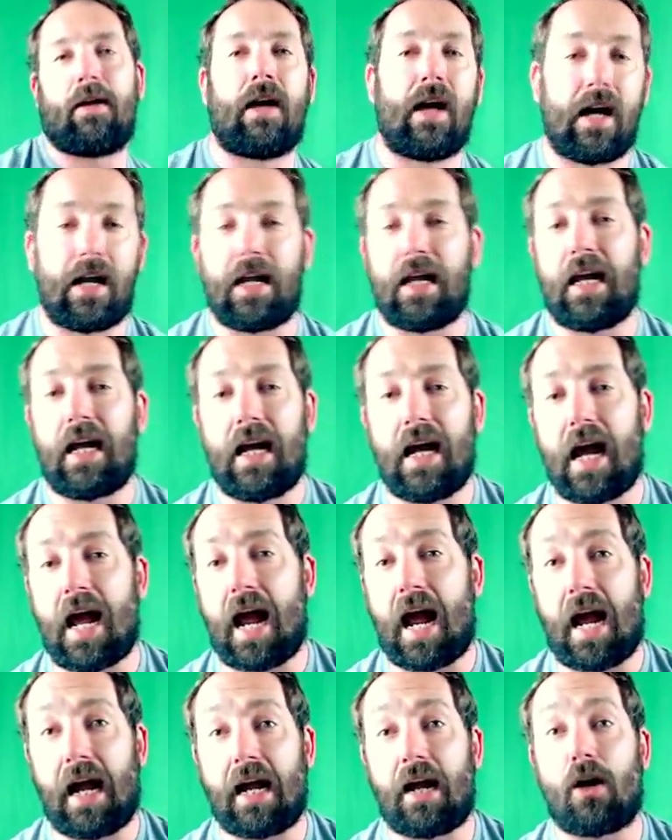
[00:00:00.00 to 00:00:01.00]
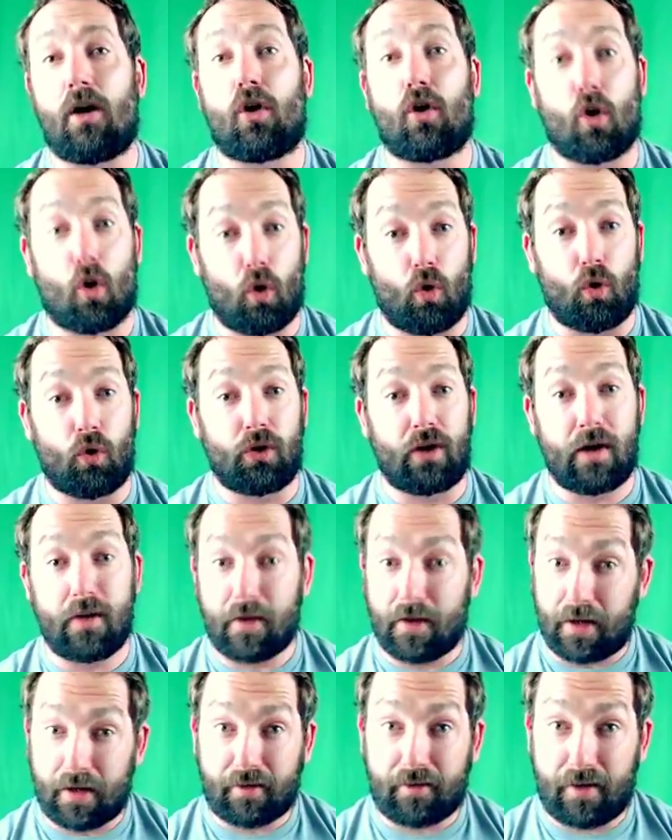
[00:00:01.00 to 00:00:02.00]
And he ate it cold the
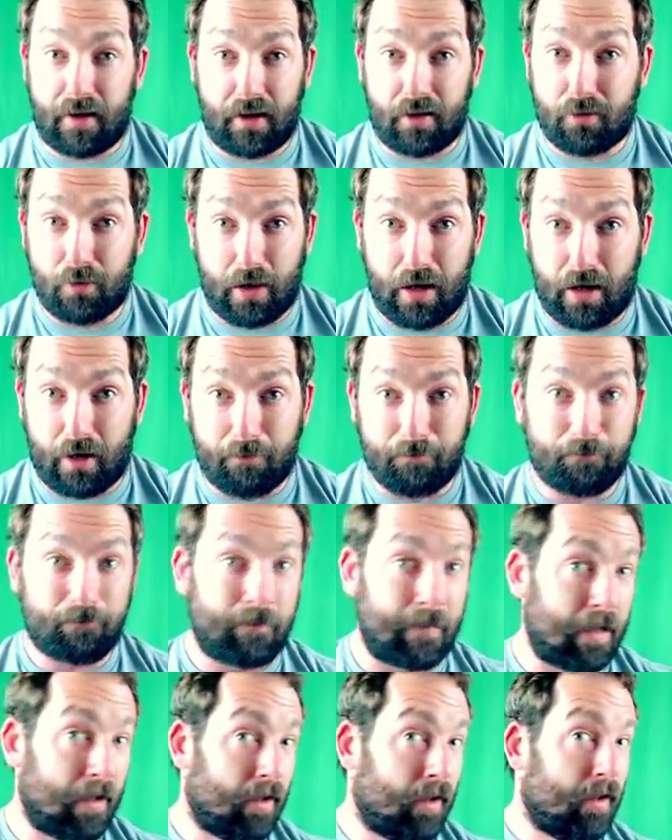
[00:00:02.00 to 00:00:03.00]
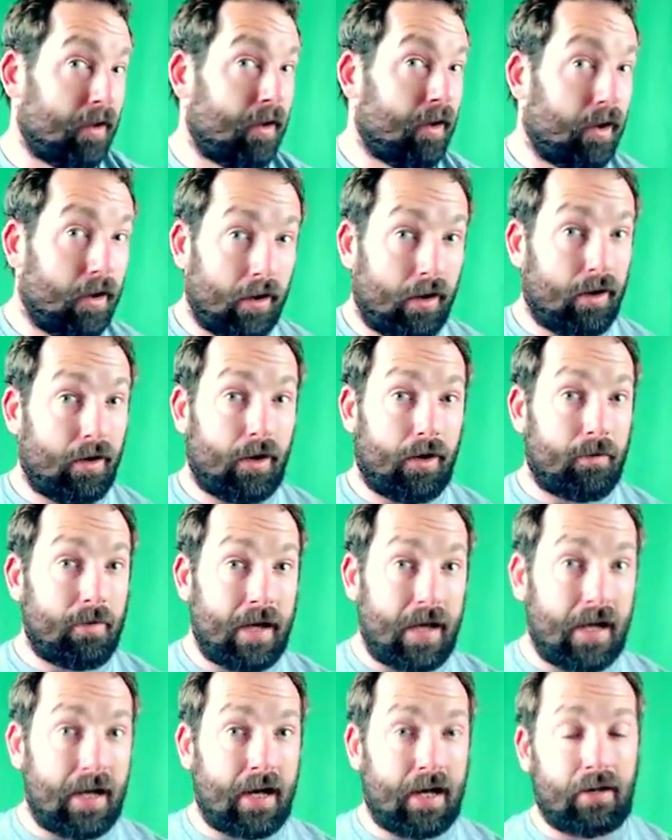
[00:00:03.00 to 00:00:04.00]
next day as well. Oh,
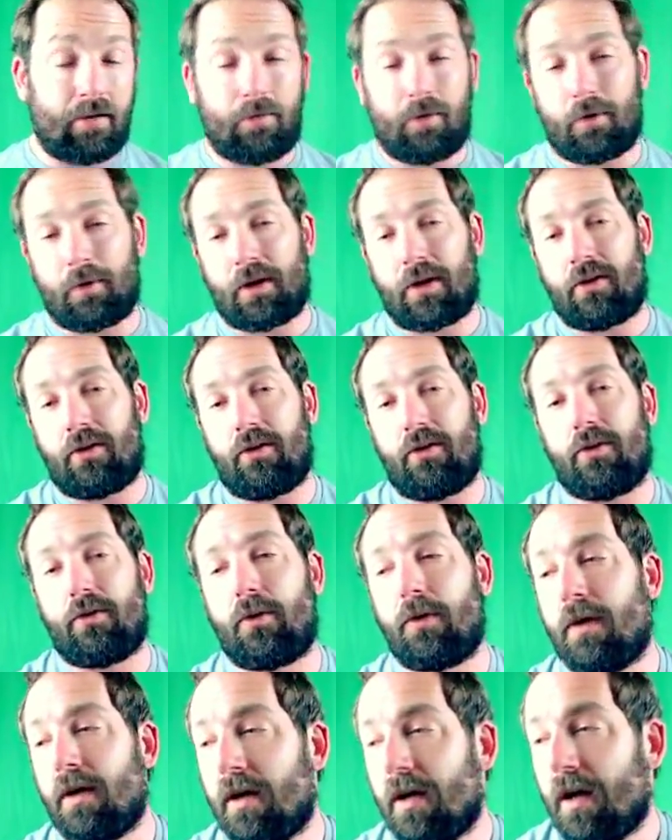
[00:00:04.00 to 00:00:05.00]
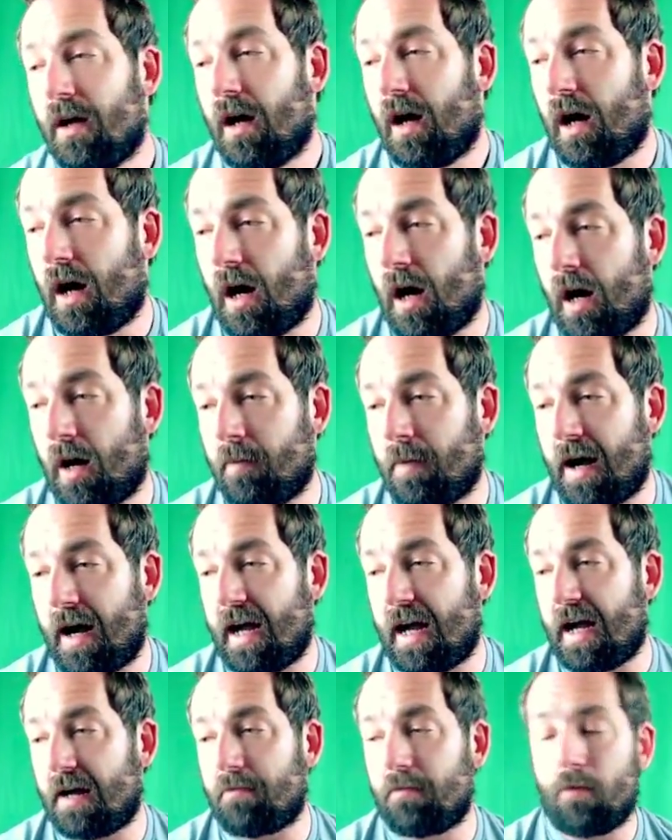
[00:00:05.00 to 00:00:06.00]
man, what are we going to do? I
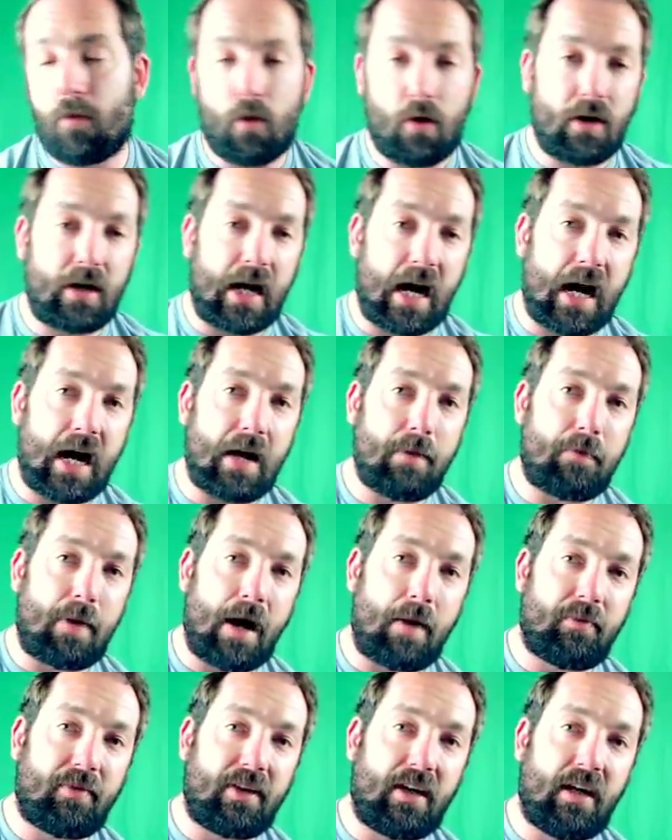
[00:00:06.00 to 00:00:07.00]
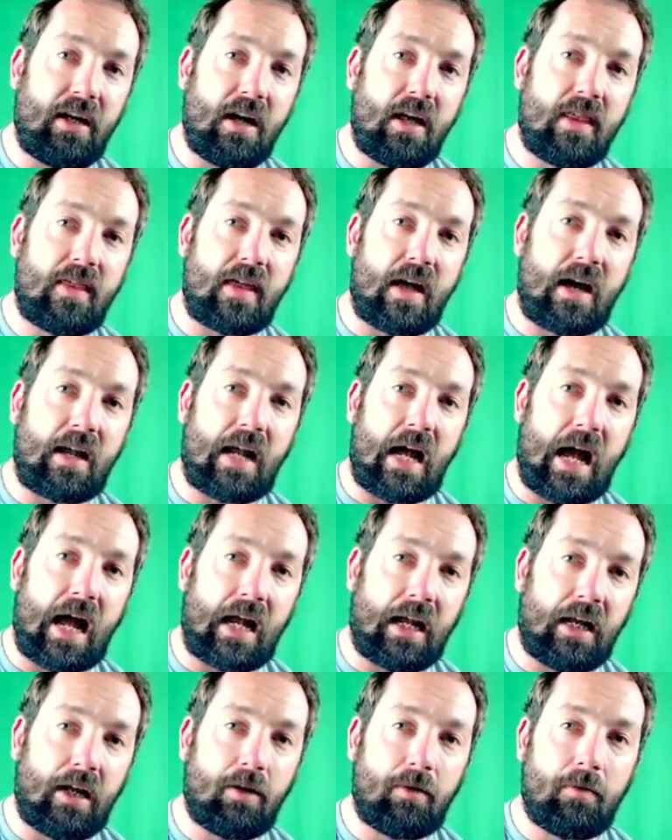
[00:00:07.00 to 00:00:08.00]
had more Diet Pepsi than
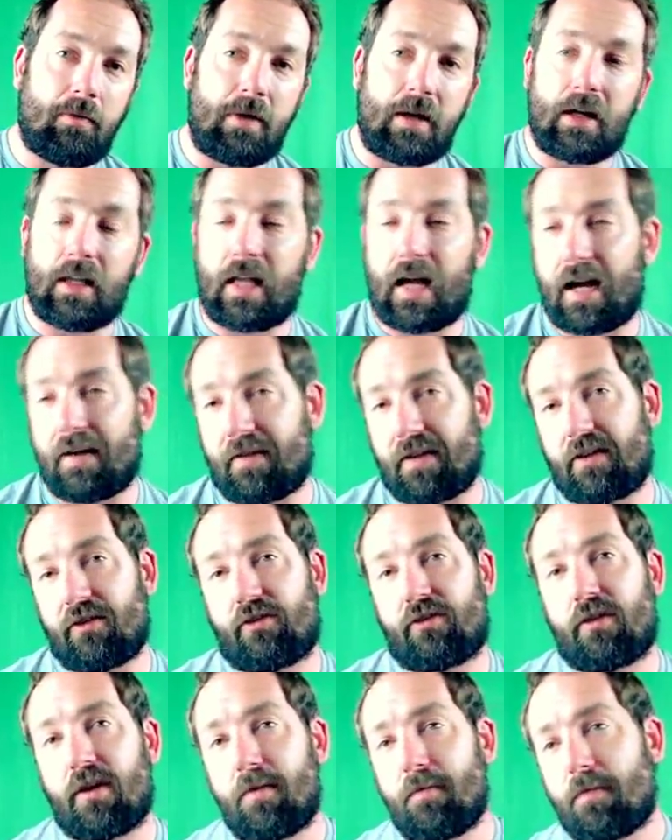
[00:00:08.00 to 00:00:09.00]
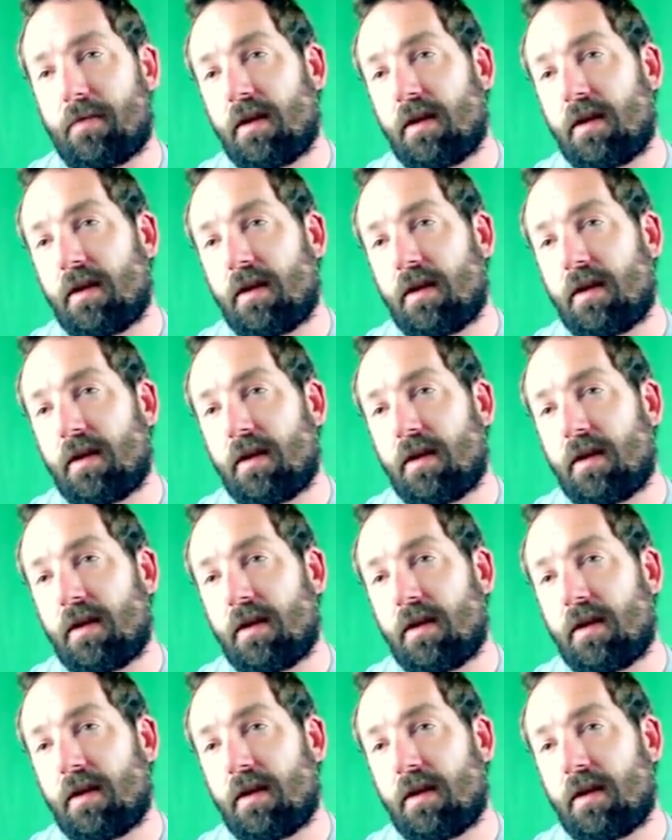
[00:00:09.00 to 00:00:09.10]
any human being alive on this trip.